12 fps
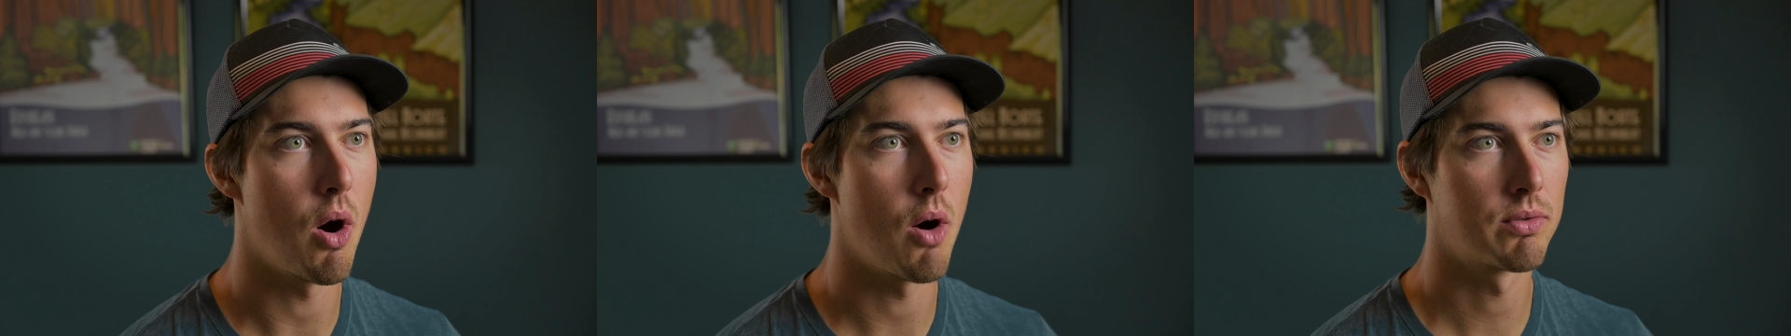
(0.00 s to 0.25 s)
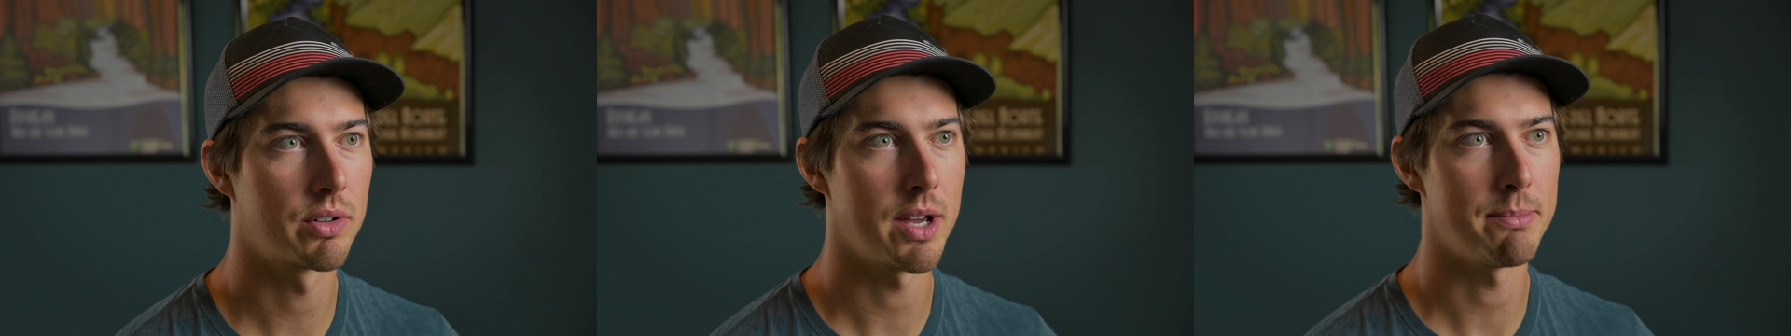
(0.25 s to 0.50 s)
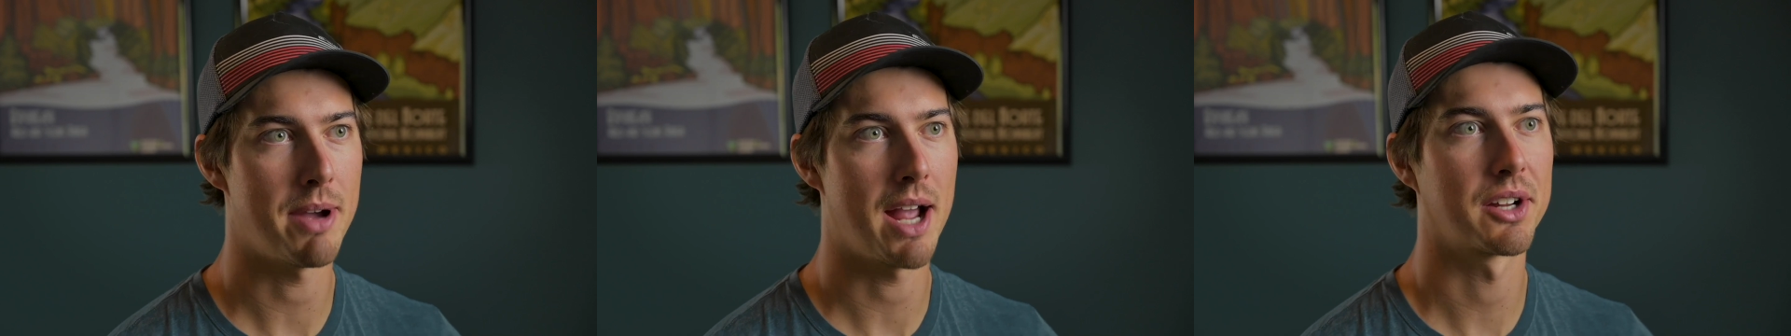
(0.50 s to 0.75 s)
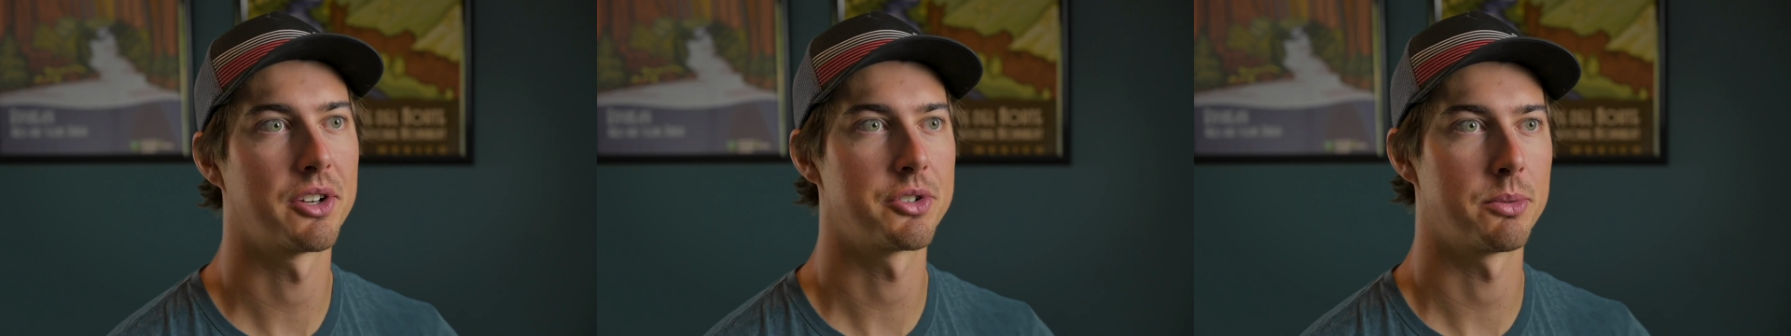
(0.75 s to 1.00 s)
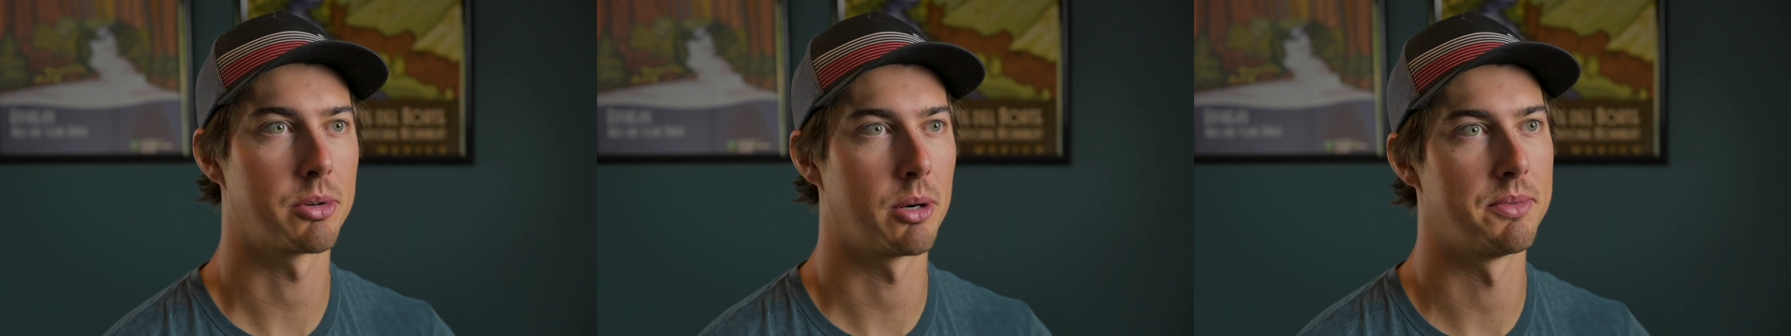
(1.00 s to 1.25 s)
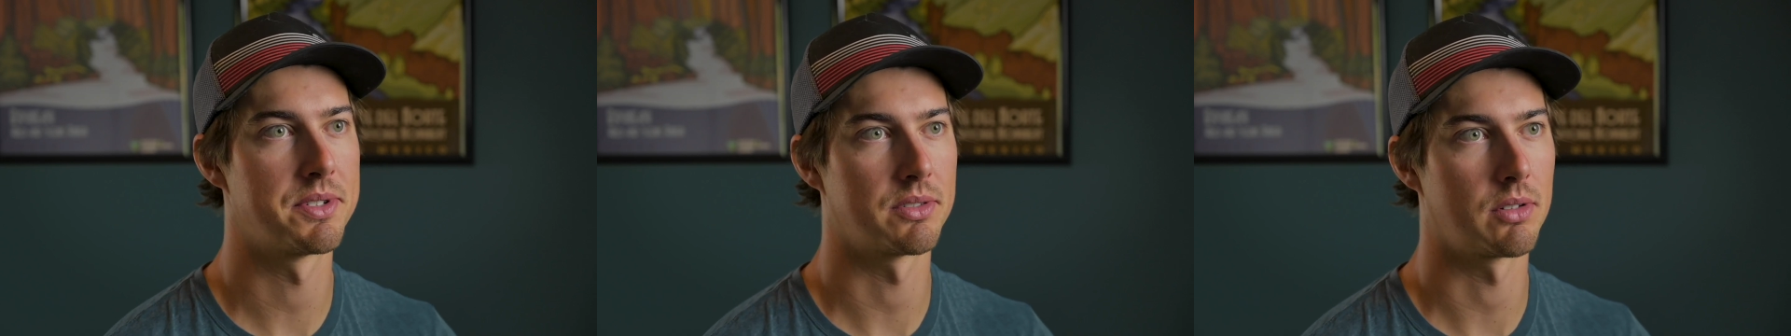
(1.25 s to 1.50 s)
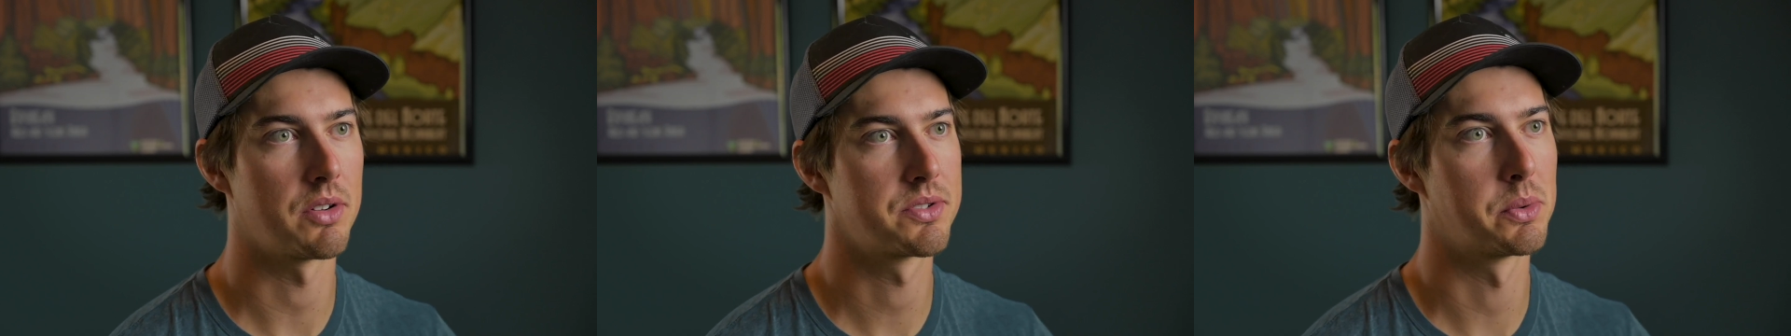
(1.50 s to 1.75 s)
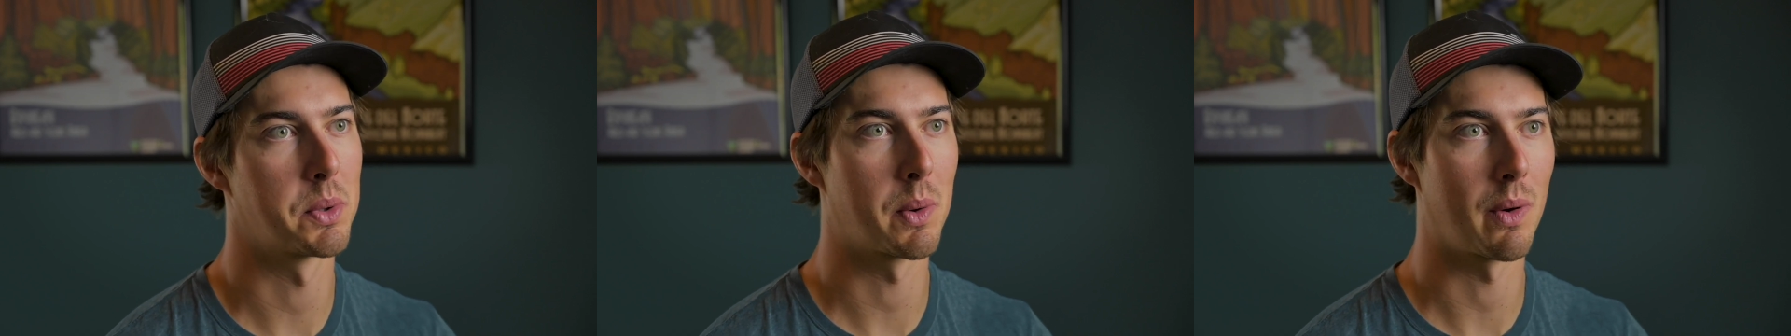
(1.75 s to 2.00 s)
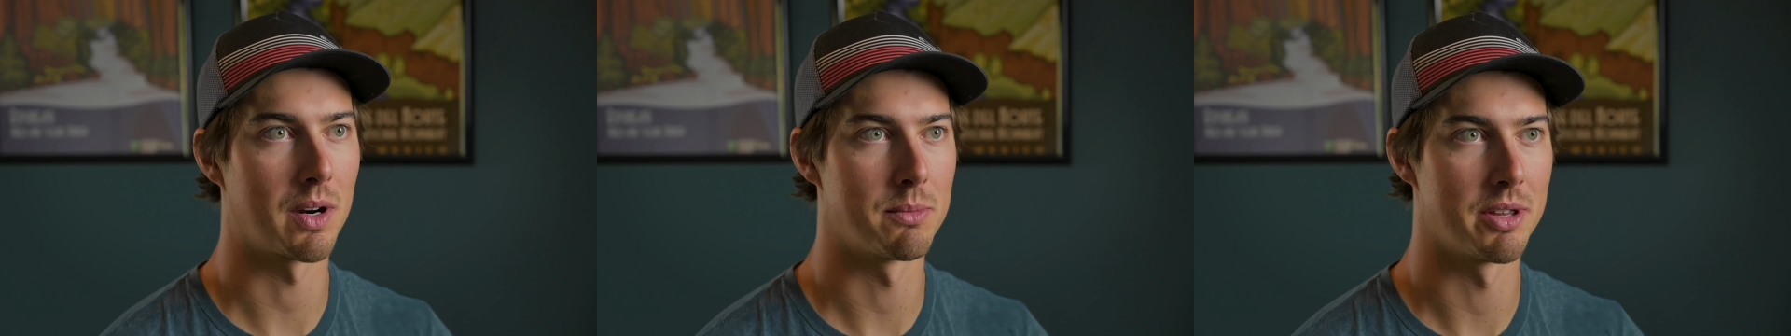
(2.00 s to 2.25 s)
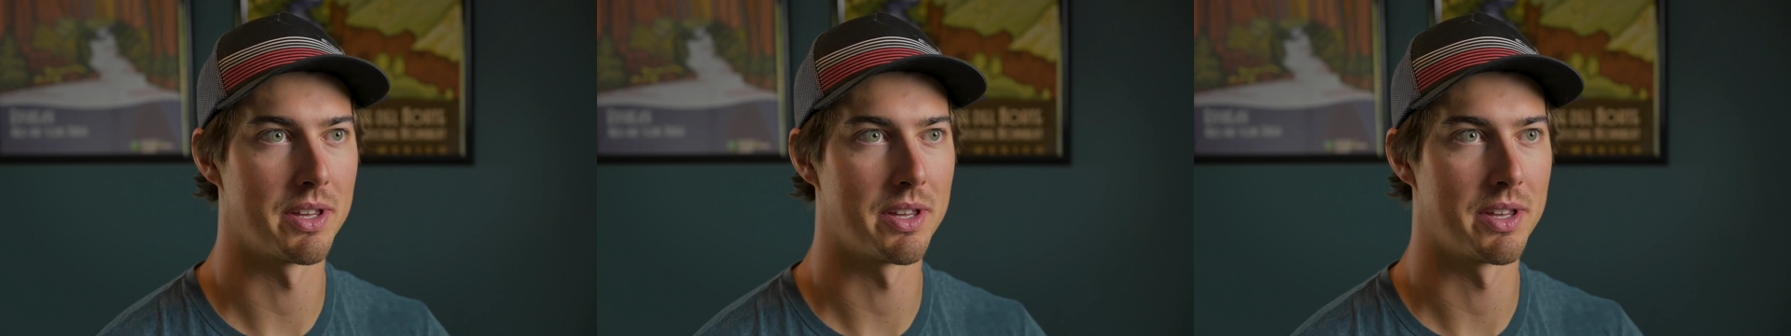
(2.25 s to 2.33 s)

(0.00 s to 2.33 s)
overnight backcountry permits are also required